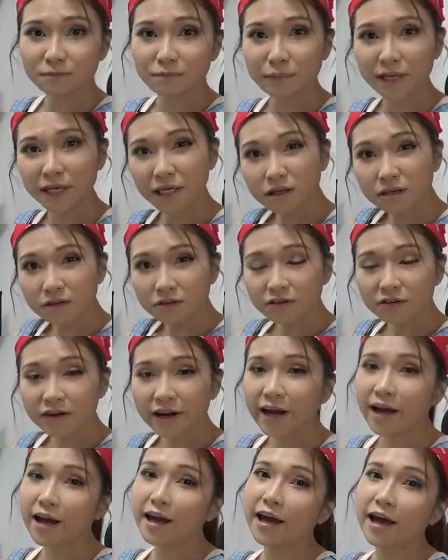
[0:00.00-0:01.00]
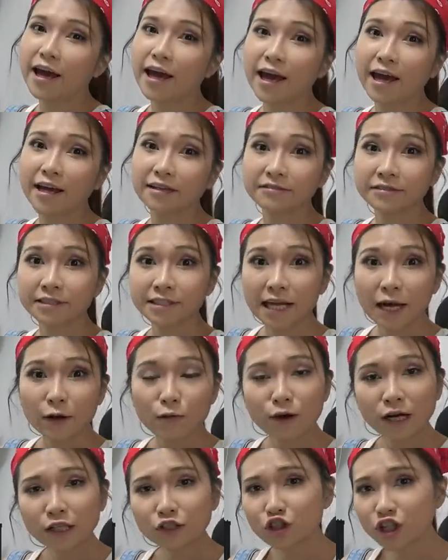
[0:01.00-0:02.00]
of maker and
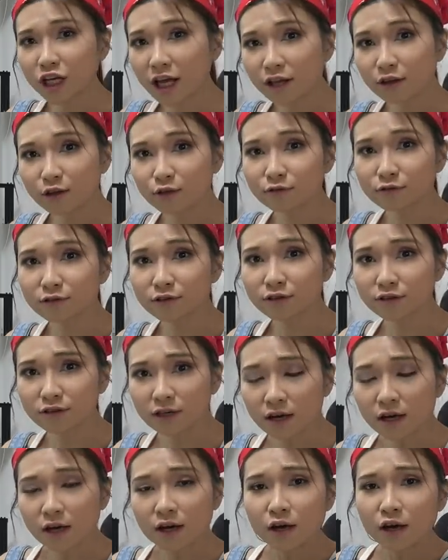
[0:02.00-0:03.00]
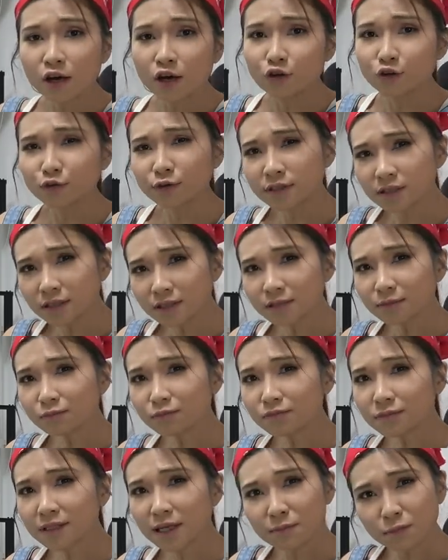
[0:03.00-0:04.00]
DIY channels, you'll see
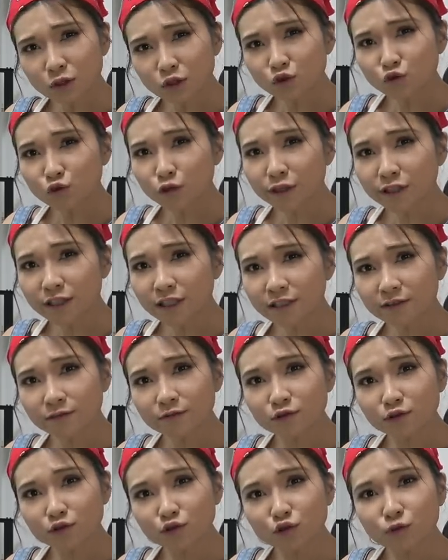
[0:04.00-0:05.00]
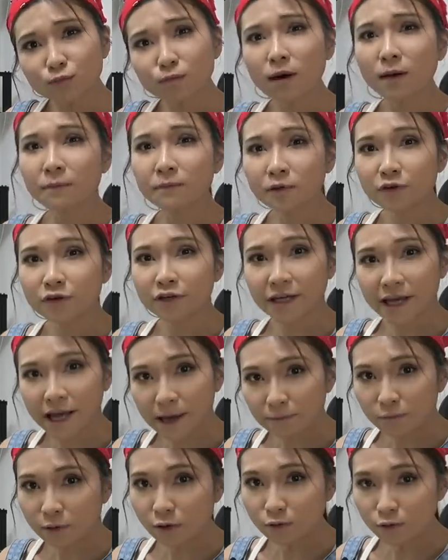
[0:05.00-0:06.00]
them demonstrating two popular
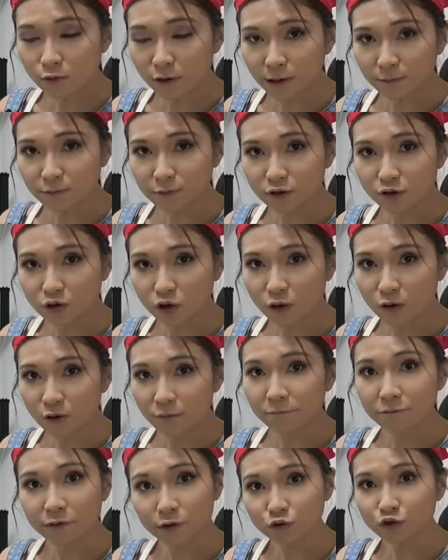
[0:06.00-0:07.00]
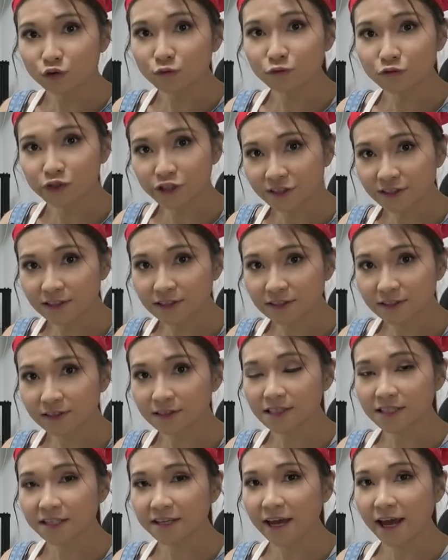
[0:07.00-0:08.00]
CAD programs called Fusion
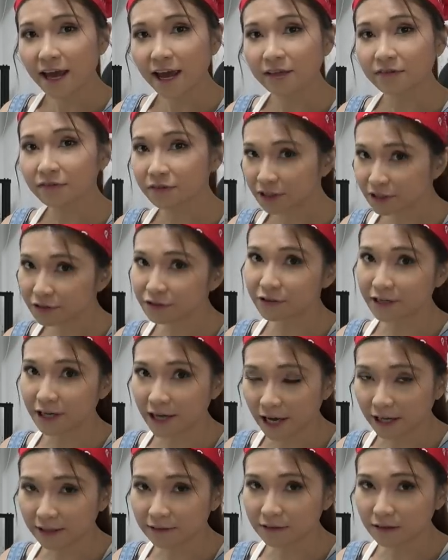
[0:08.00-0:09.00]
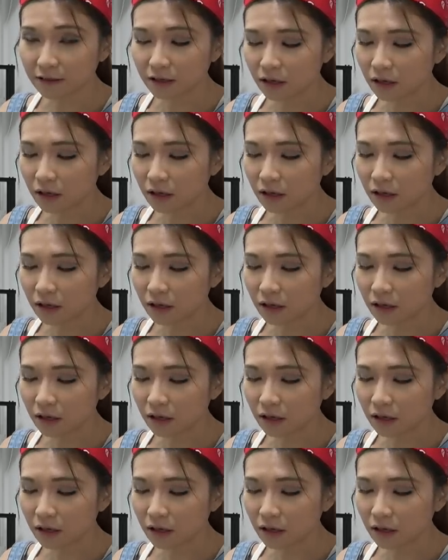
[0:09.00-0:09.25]
360 and Tinkercad.